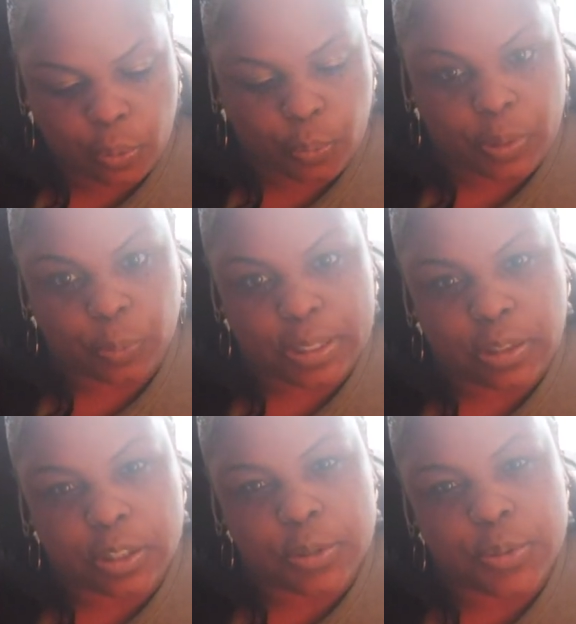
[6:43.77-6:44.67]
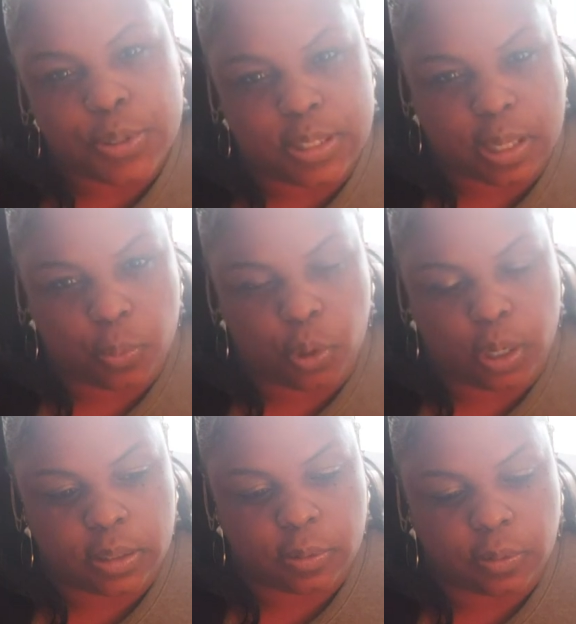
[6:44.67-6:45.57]
When we lose
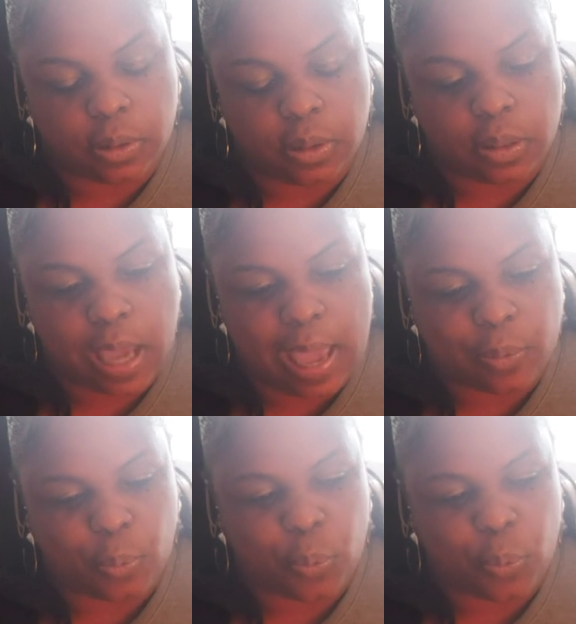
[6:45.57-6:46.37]
someone, and